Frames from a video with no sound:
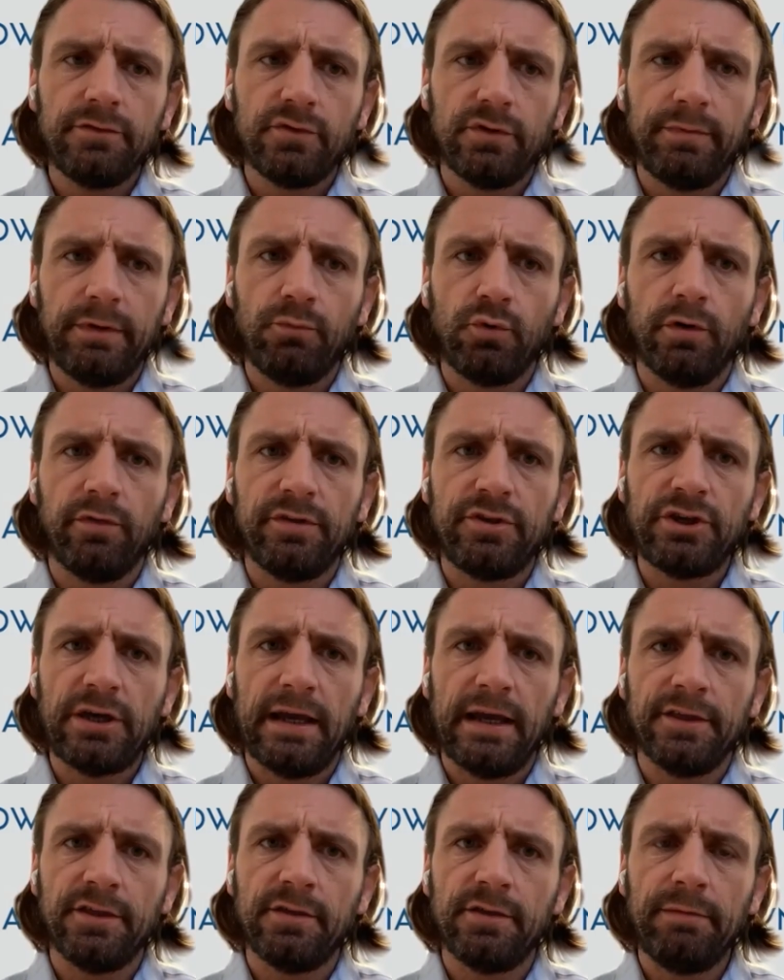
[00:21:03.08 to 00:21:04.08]
are a bit more of a
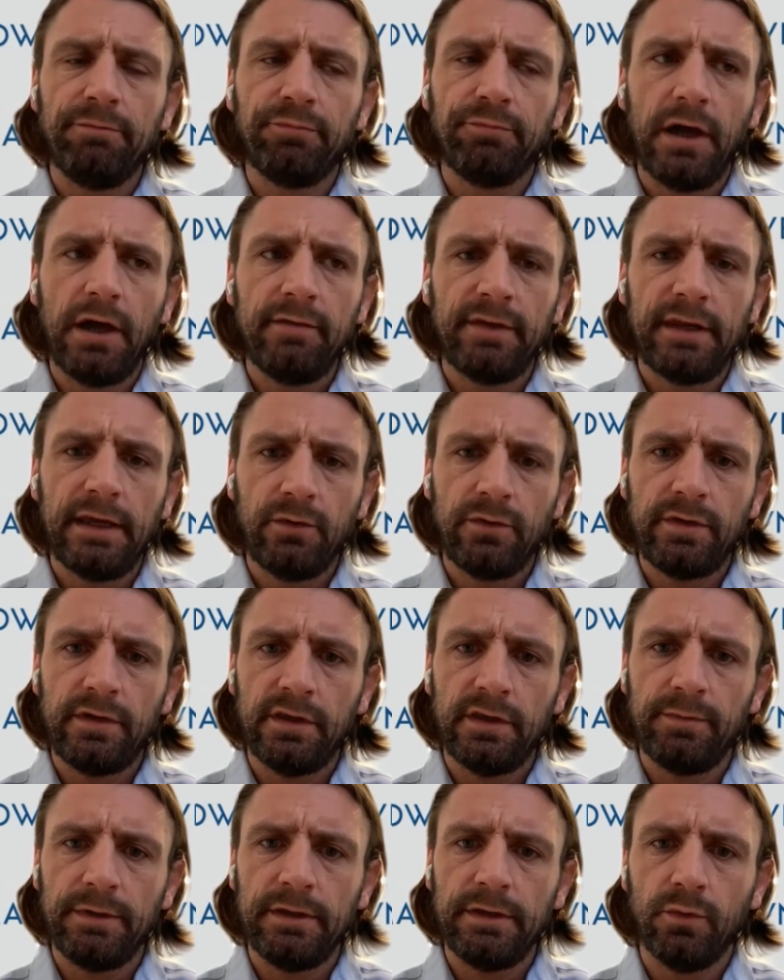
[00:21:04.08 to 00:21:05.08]
challenge. I mean, private equity
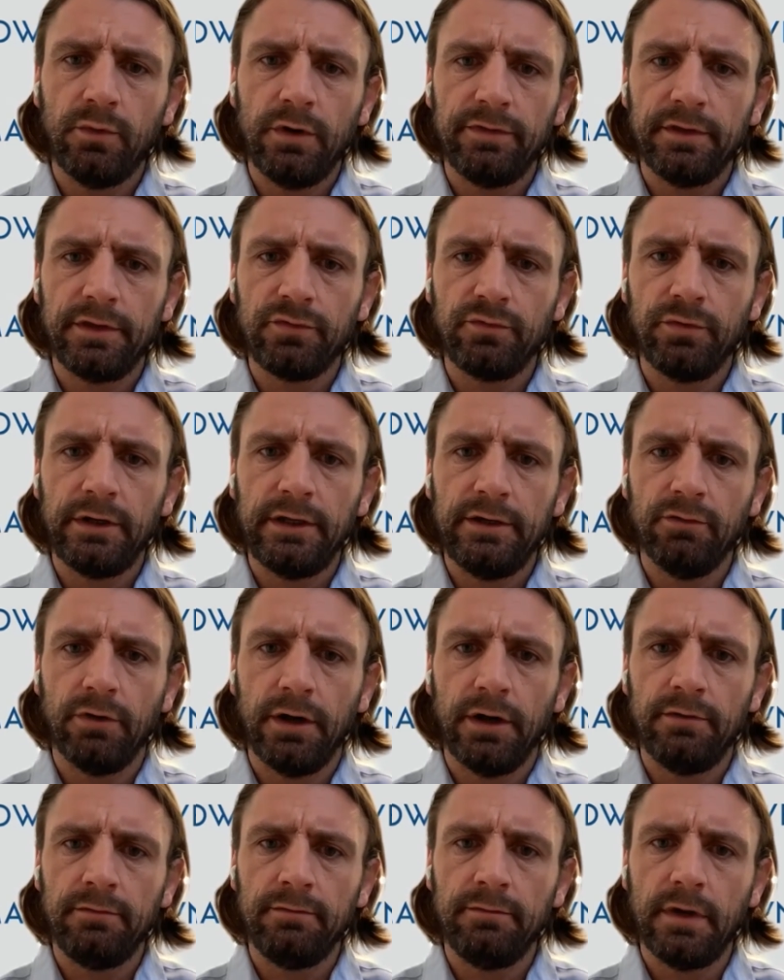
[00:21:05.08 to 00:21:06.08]
has been the one that's really
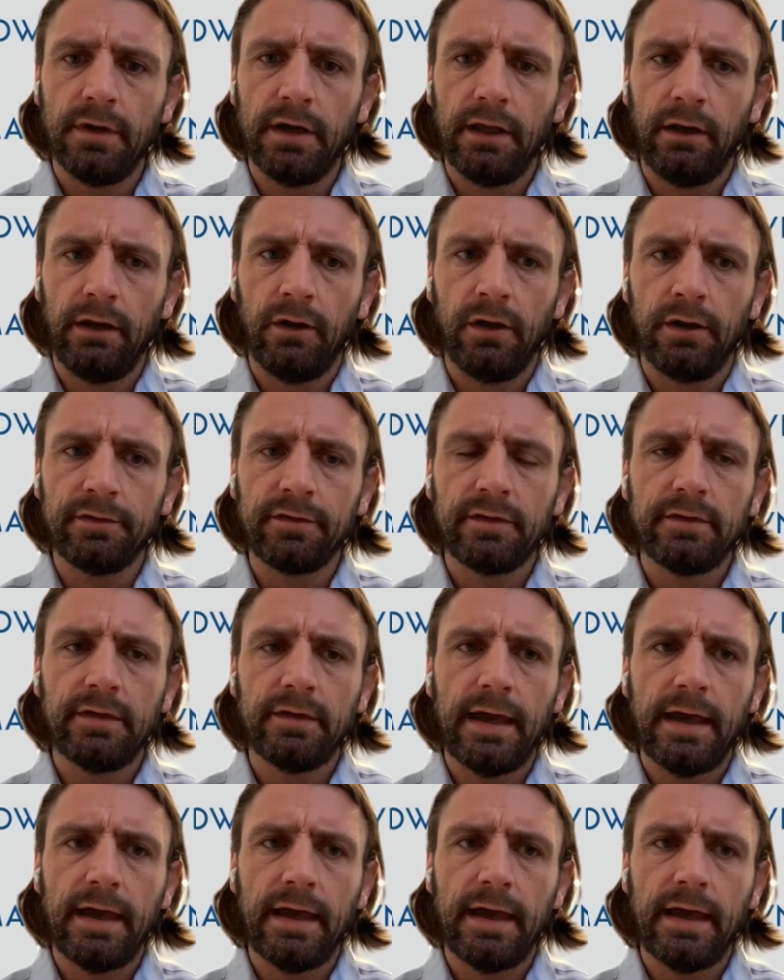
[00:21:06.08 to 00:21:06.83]
grown a lot,